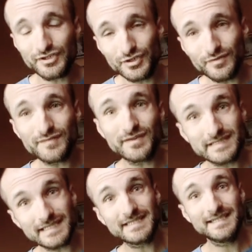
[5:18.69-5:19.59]
shoes for
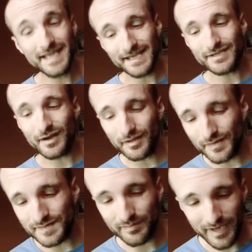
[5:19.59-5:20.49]

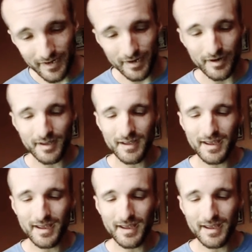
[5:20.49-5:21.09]
$68 a pair